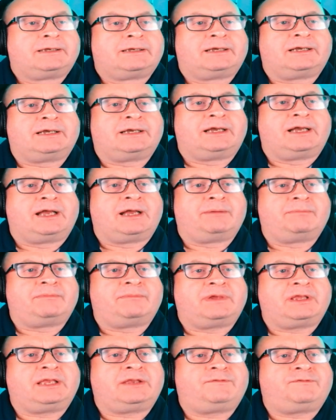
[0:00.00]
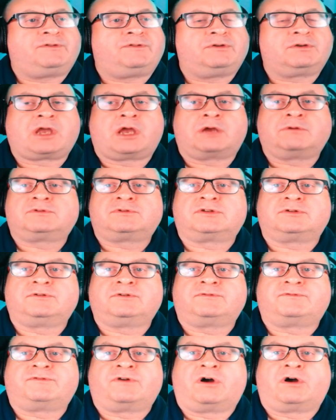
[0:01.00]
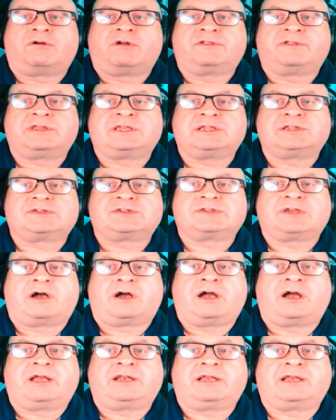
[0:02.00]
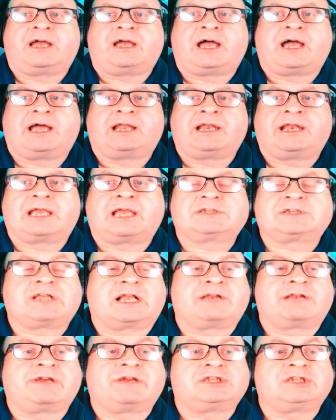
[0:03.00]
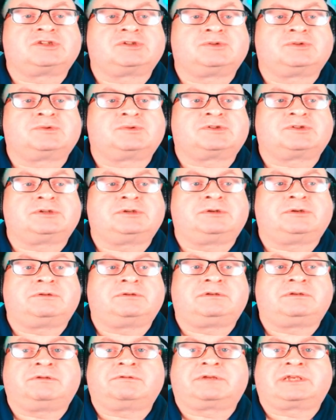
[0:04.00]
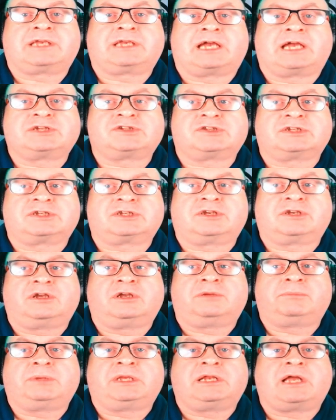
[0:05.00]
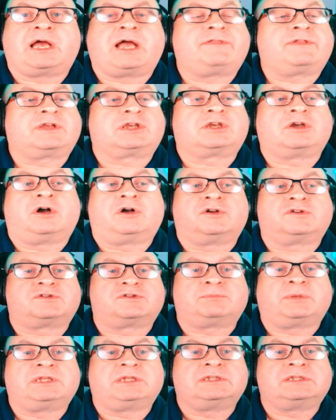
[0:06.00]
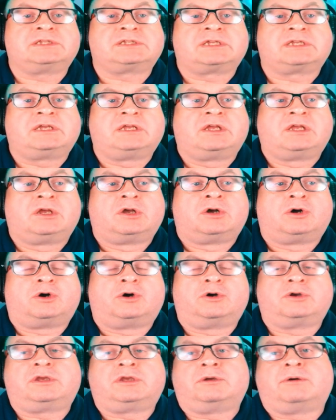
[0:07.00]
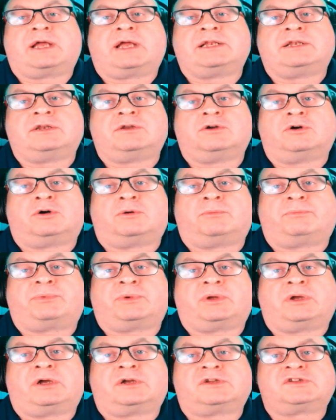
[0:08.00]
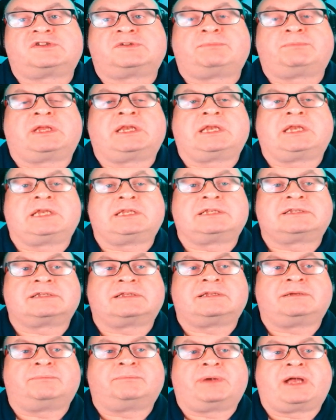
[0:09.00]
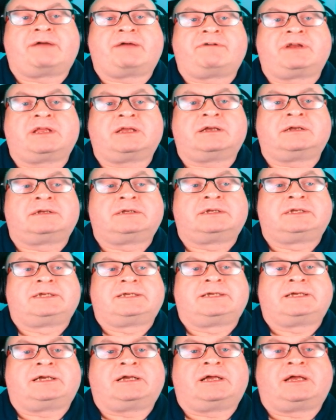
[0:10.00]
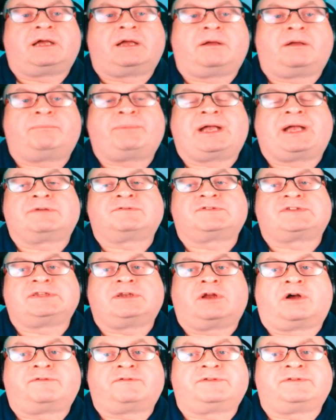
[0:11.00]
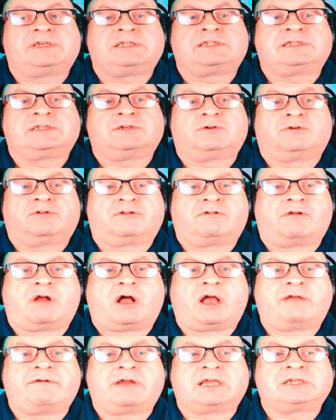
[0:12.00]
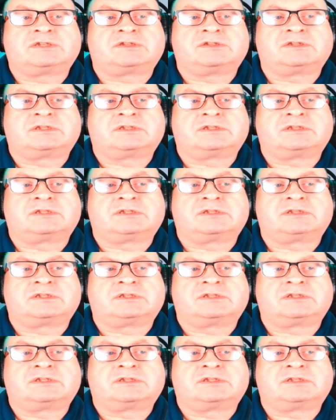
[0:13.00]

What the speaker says: If you go too far on the inside and accelerate too soon, you catch the curbing and the car spins, or you end up spinning into the barrier, bouncing off and hitting other iRacers.